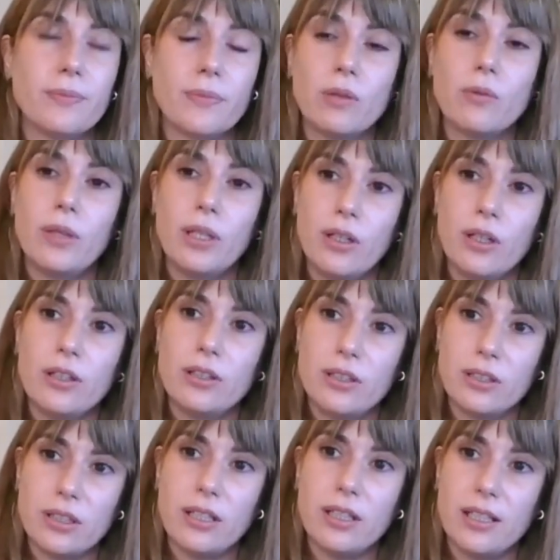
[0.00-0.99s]
we got
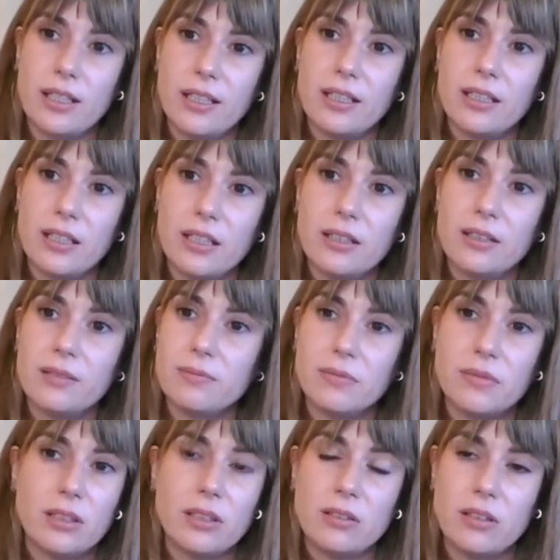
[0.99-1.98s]
a
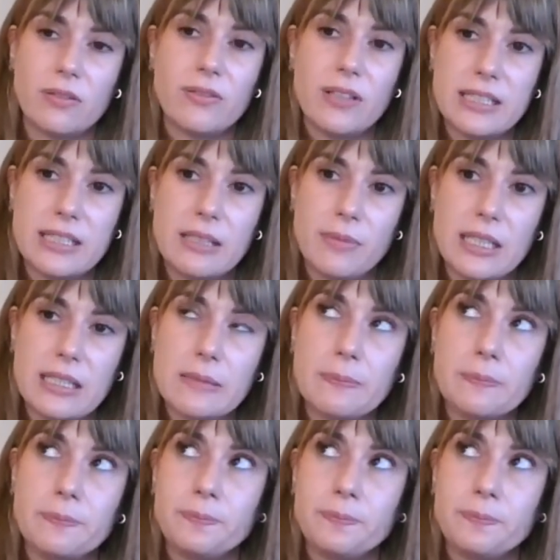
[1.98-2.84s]
lot of SMEs,